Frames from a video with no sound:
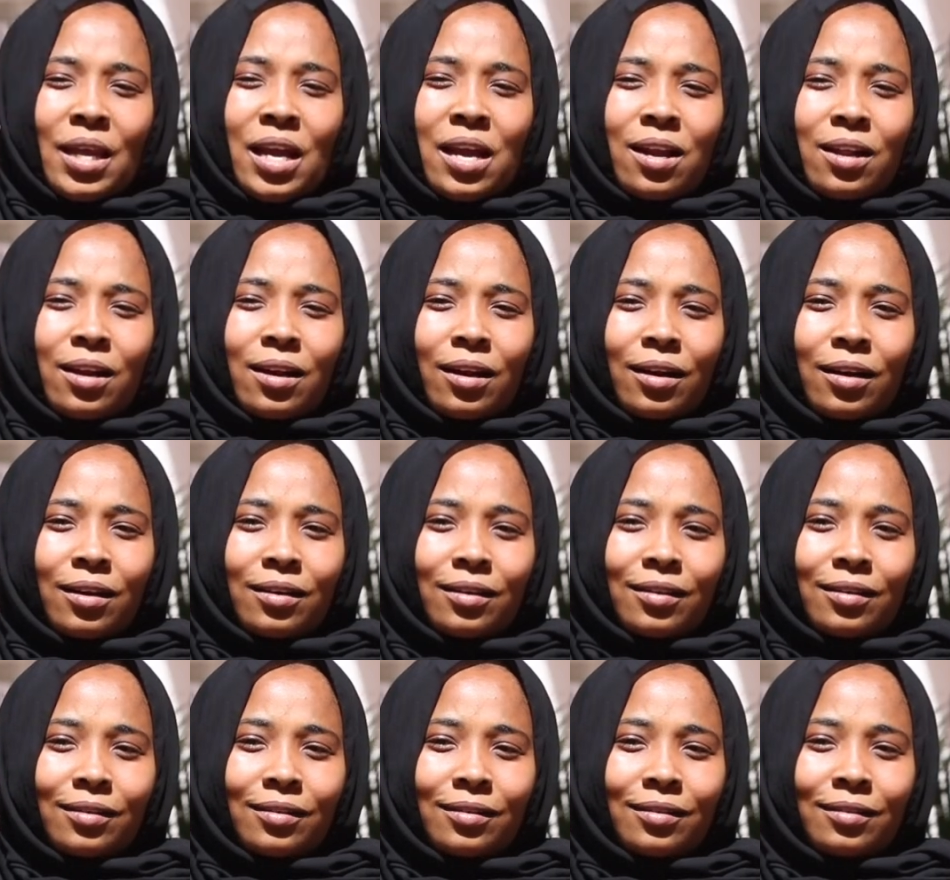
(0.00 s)

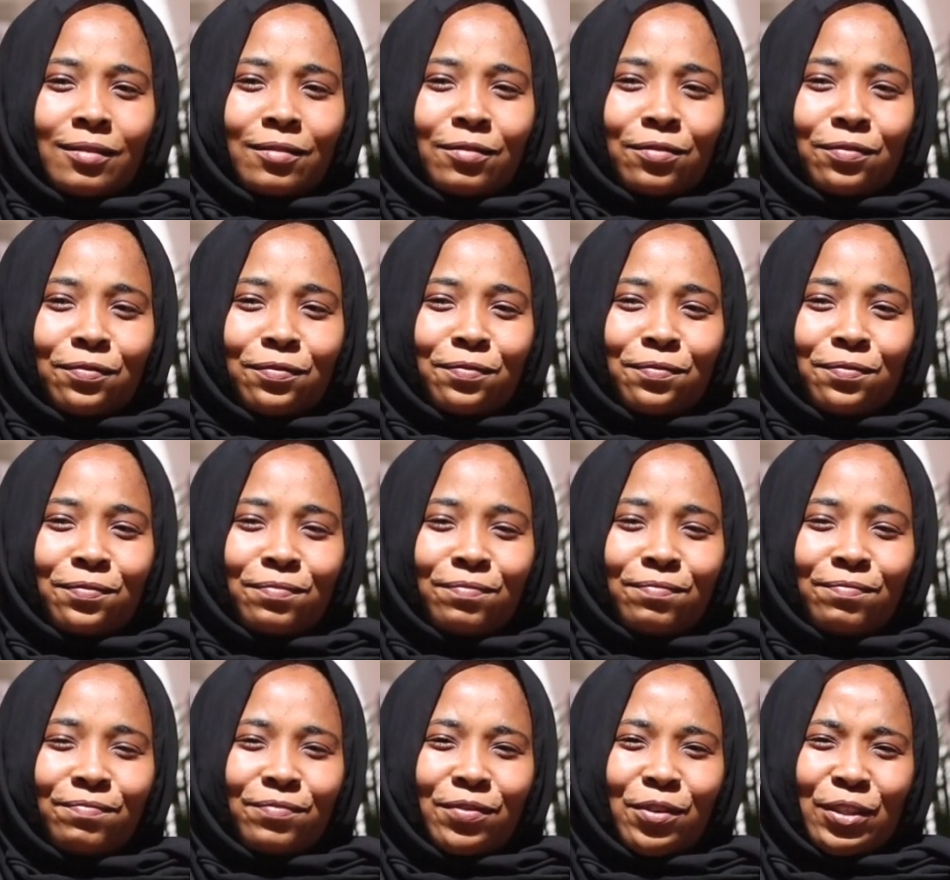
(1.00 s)
And
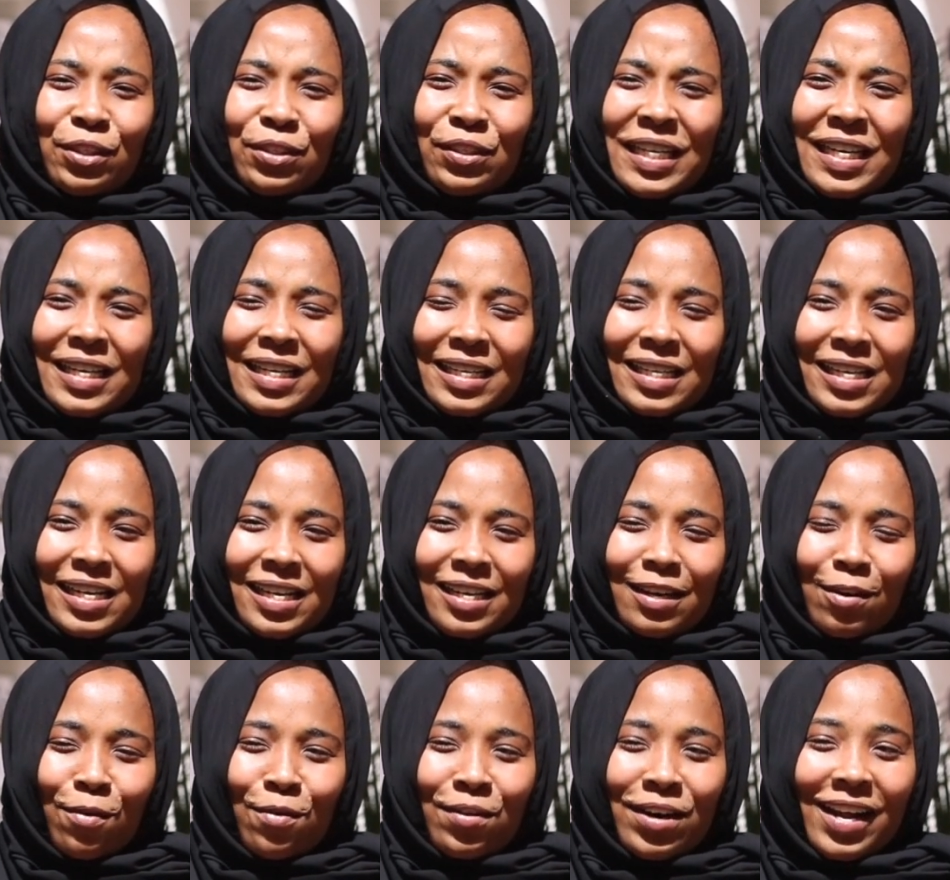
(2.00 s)
fortunately
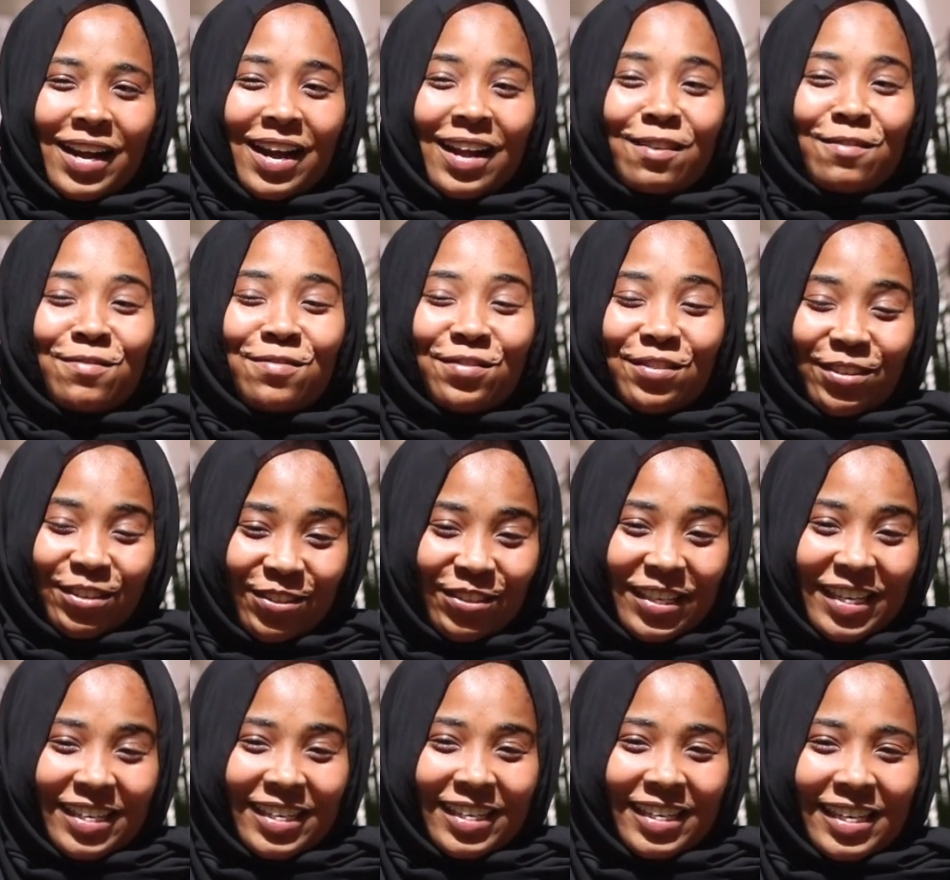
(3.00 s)
or
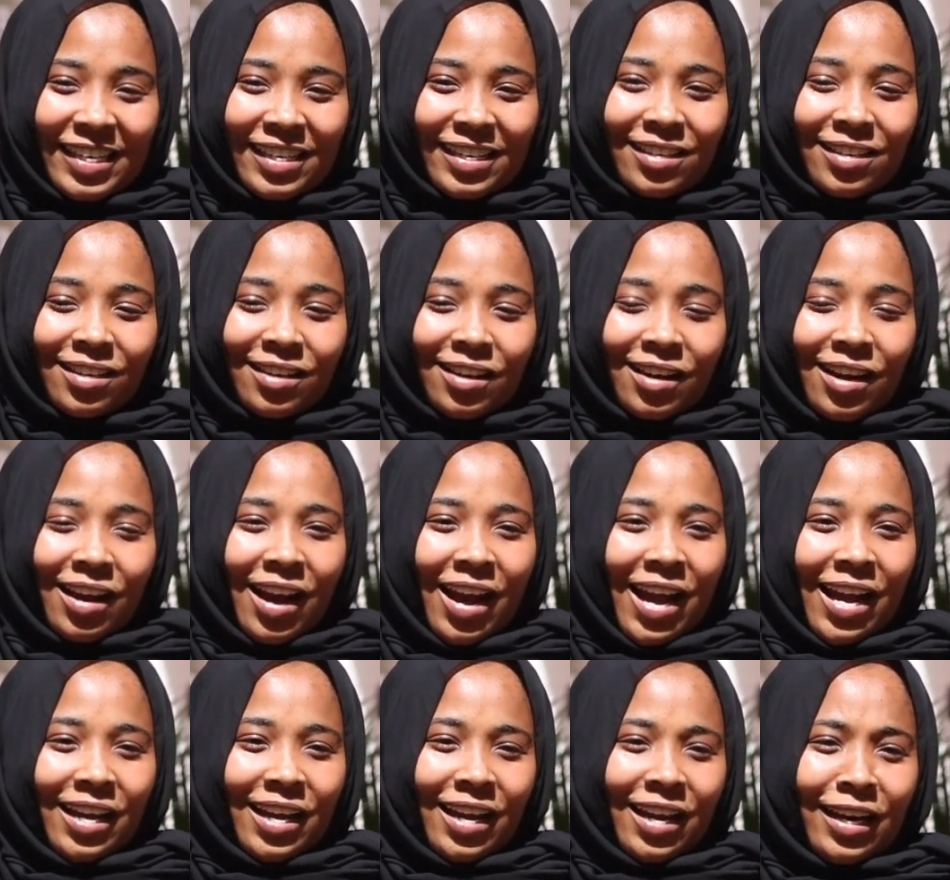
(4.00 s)
unfortunately,
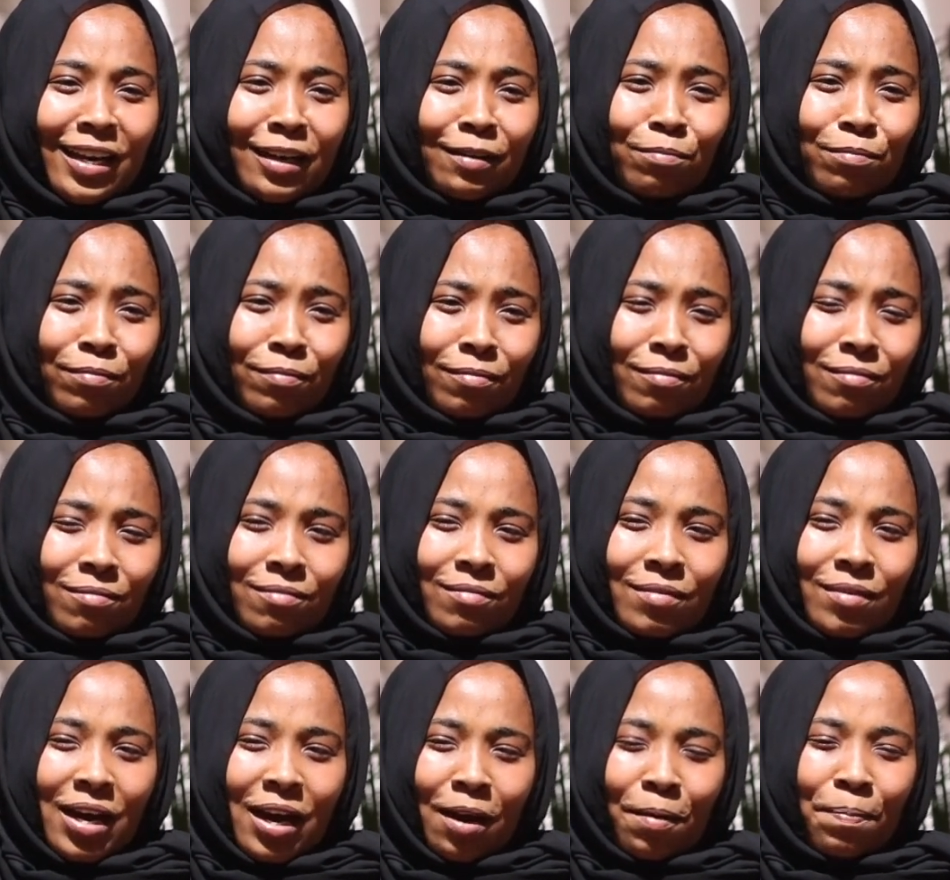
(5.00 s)
I ended
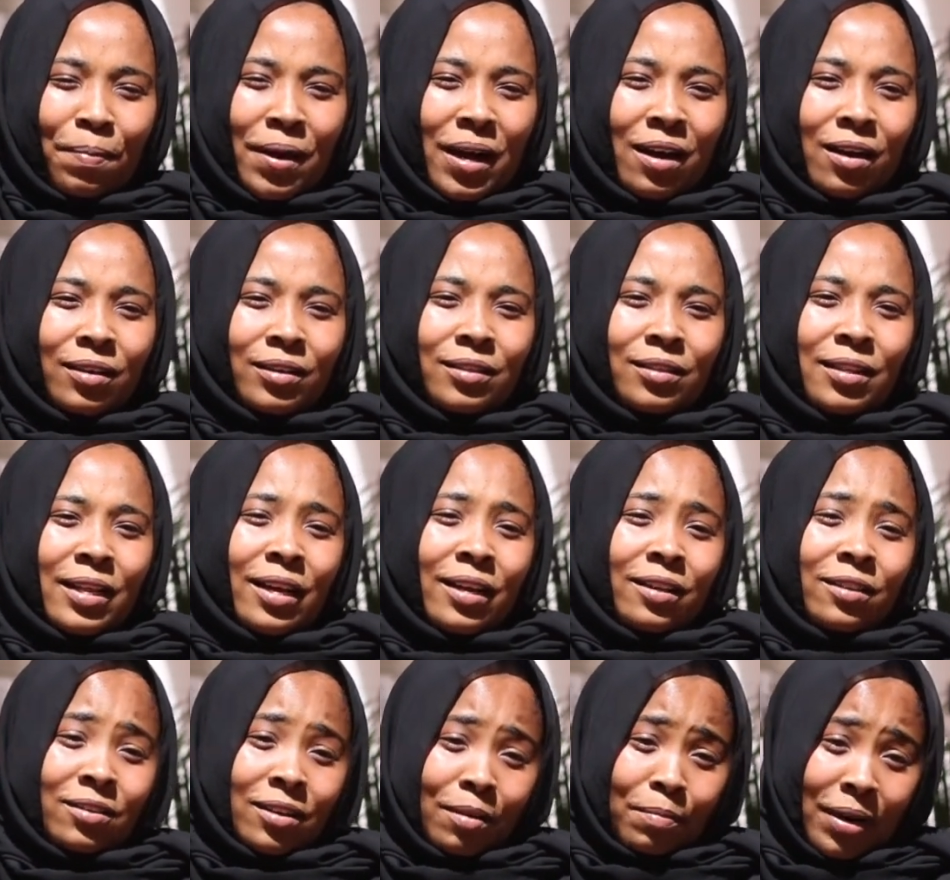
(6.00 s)
up at the
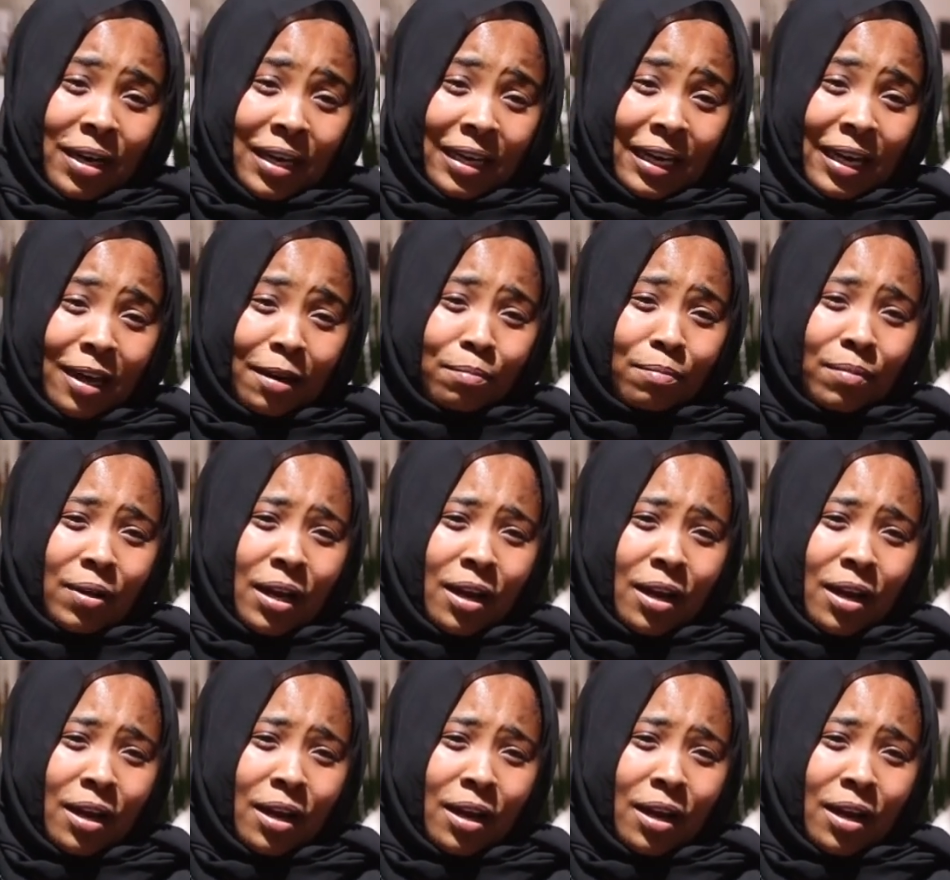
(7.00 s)
drama club.